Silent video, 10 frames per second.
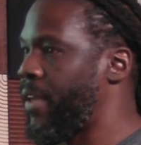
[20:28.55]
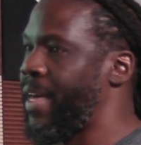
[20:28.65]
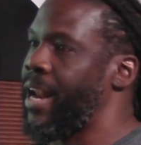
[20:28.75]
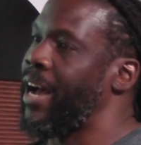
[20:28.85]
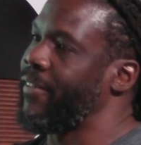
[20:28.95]
and
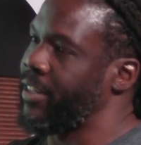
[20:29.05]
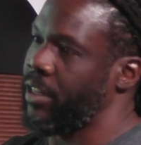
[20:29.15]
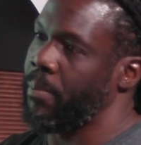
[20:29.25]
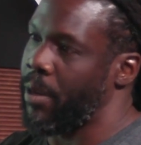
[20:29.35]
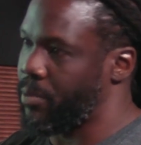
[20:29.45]
that
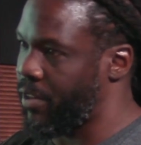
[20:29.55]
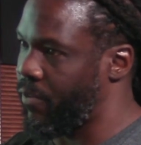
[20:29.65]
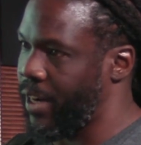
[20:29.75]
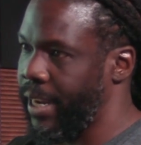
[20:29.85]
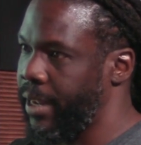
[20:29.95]
obviously bumps
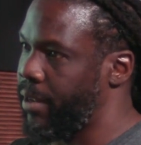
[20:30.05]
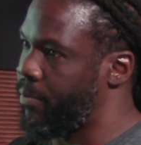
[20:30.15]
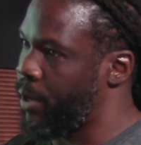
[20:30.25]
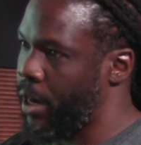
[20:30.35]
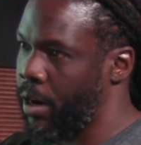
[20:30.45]
Nvidia,
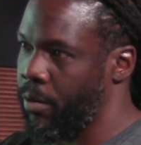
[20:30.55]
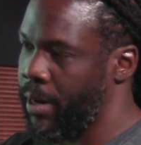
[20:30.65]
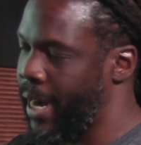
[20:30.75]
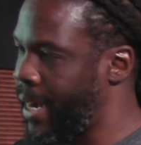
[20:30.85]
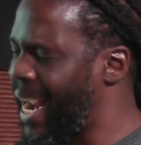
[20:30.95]
mm-hmm. you know,
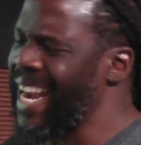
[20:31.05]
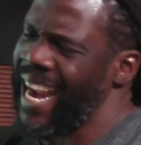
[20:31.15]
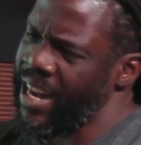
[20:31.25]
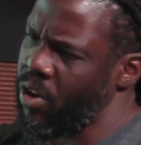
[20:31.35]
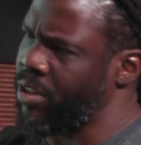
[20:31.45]
and, and, and